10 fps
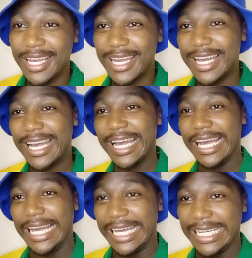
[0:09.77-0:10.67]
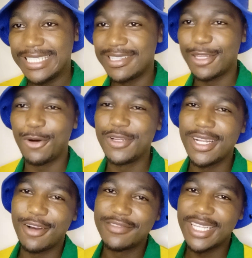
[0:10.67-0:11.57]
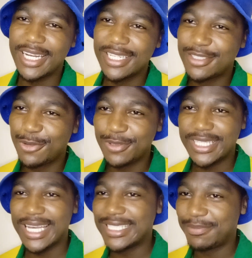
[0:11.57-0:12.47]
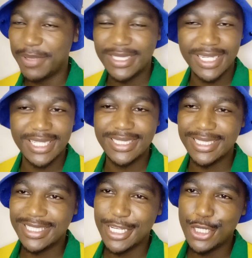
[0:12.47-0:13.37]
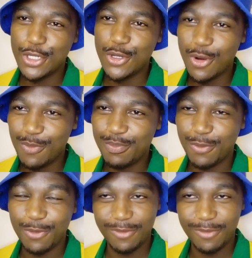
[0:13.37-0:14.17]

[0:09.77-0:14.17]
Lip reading: The owner of the Nets Showtime basically just said, nope.